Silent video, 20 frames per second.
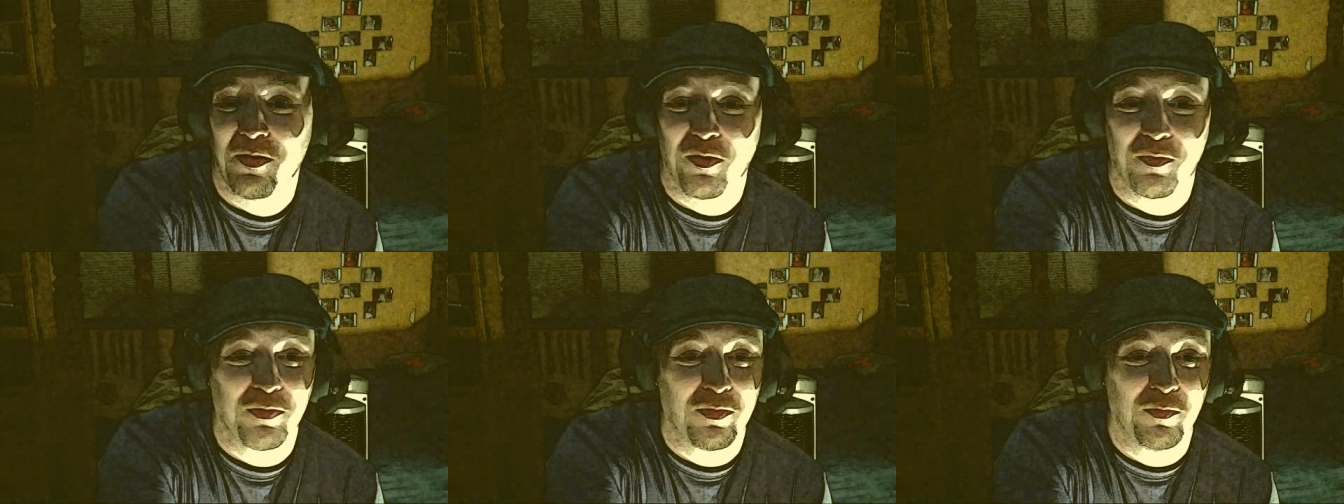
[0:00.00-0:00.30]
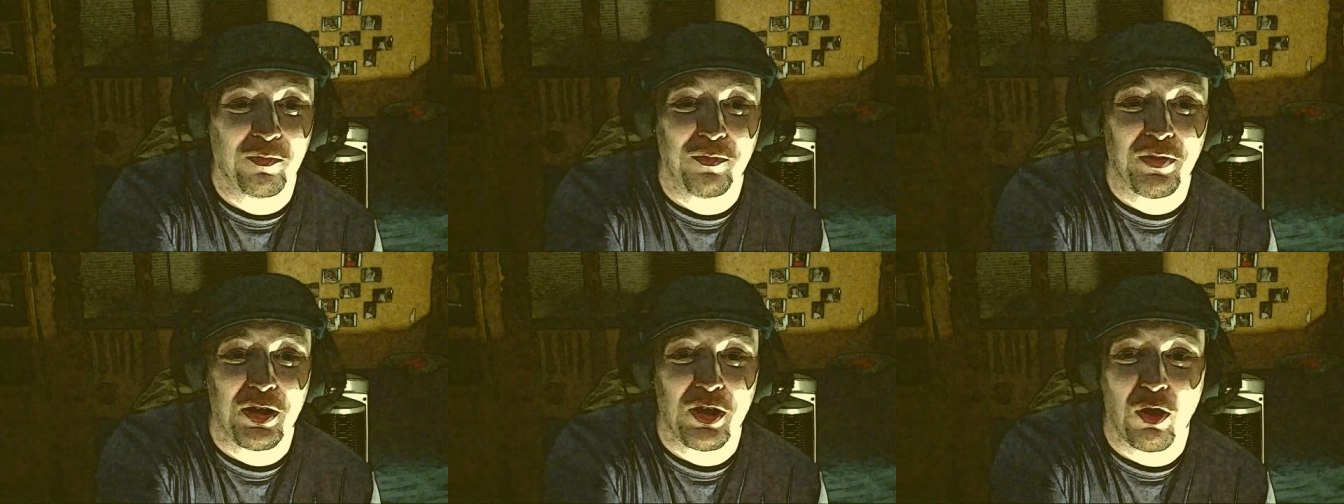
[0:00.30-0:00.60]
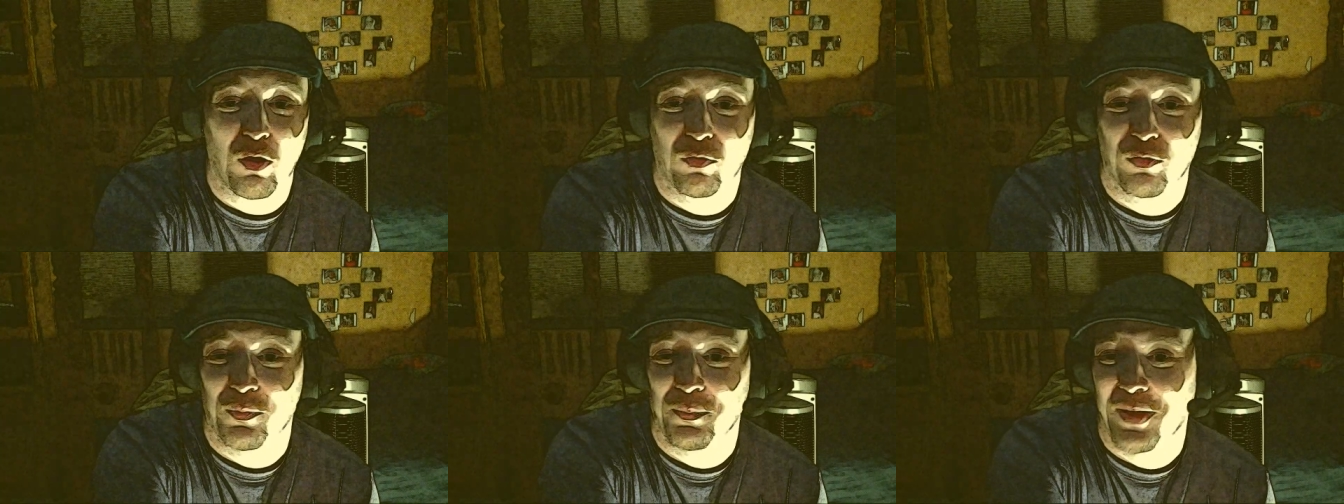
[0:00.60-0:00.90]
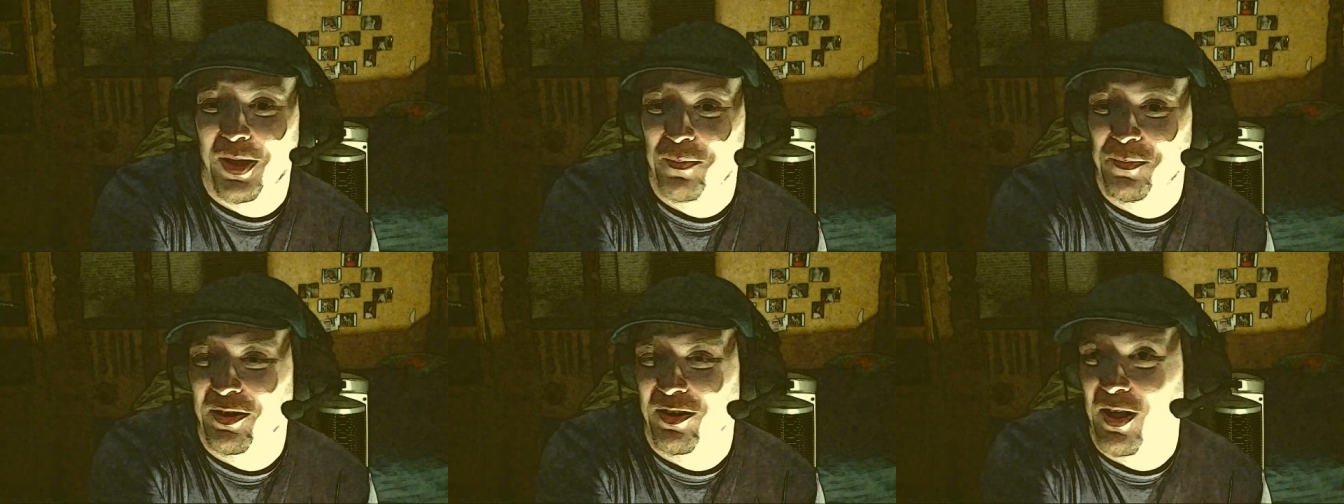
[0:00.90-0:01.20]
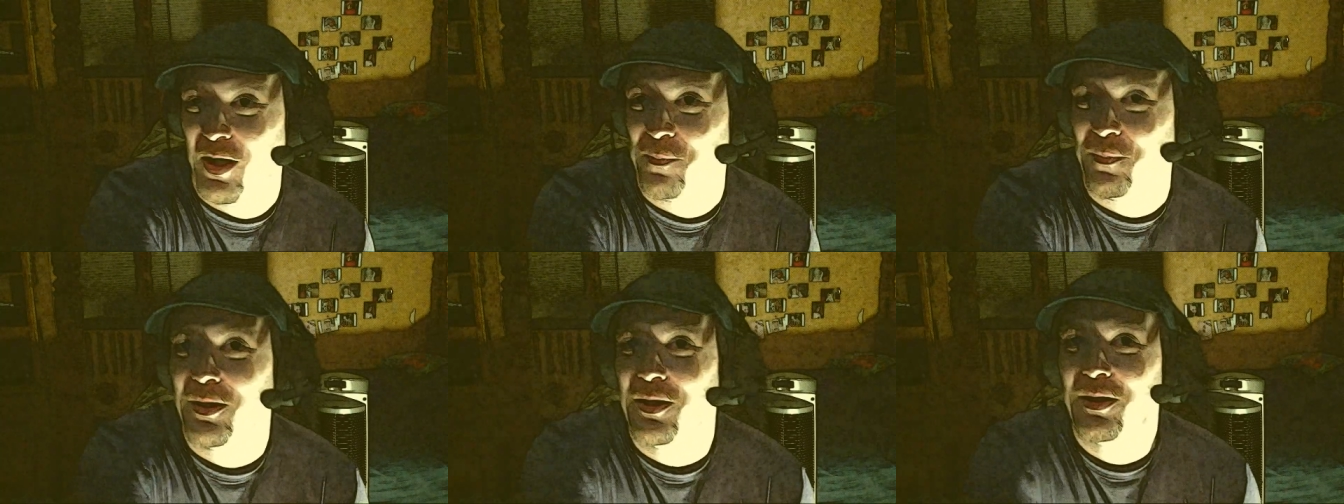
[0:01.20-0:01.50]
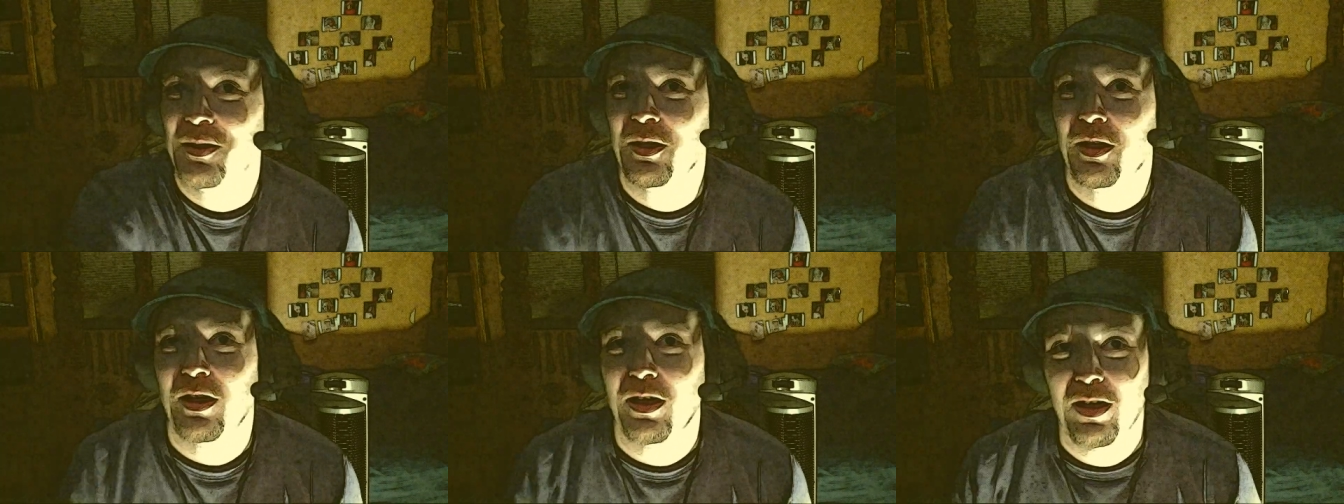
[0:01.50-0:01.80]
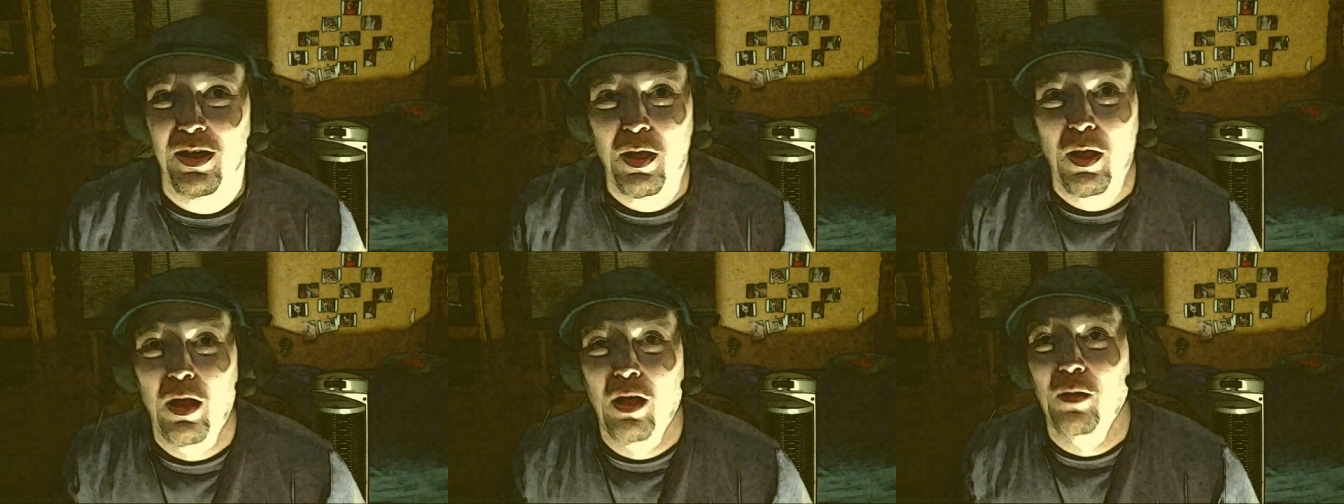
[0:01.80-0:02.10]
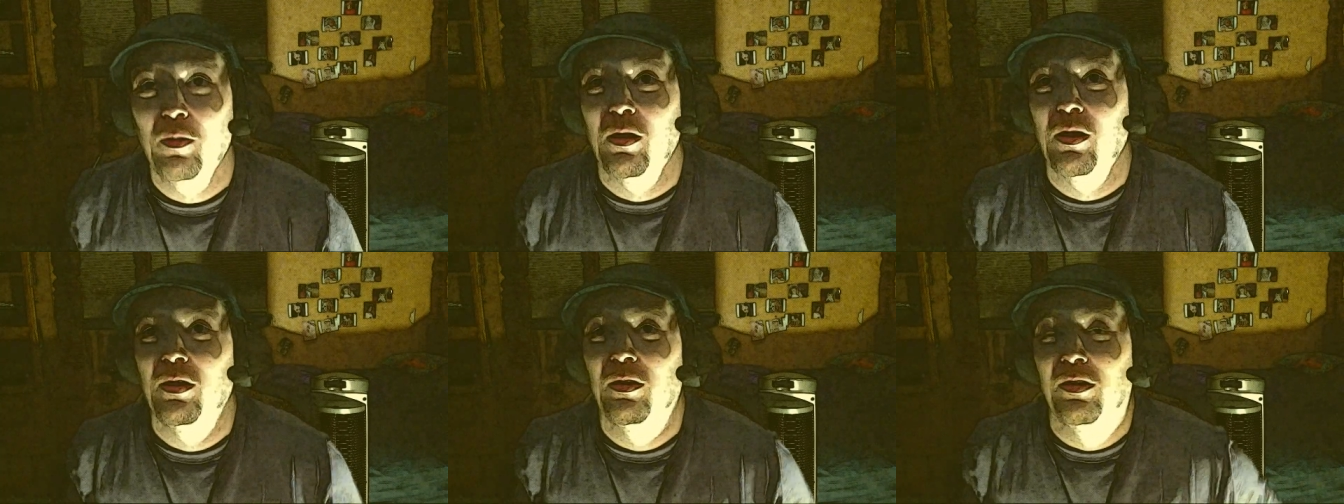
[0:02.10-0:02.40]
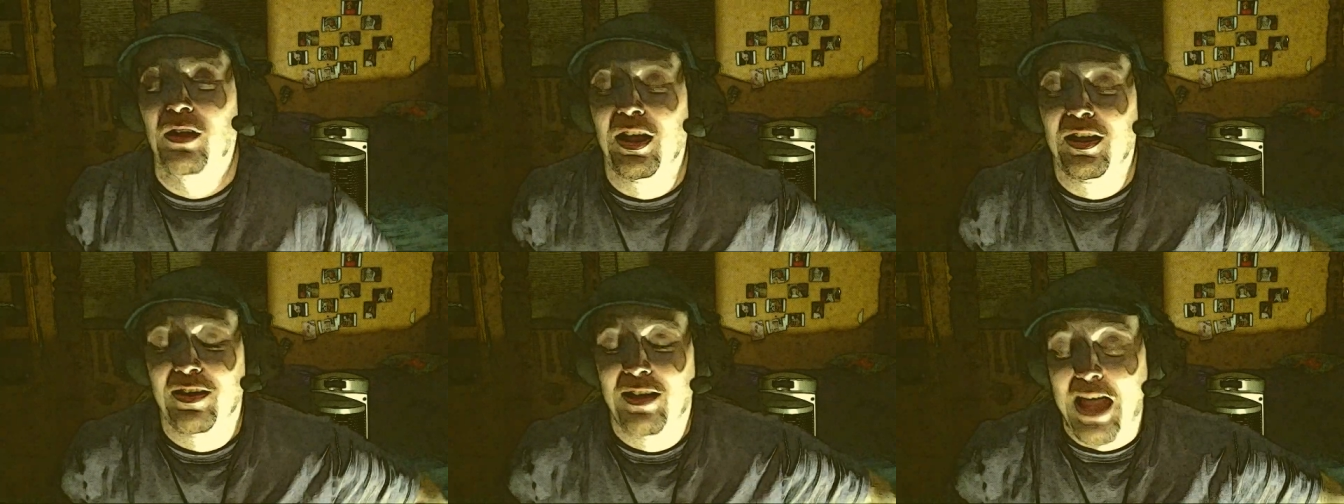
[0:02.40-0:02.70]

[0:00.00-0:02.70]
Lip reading: the videos from time to time. Let's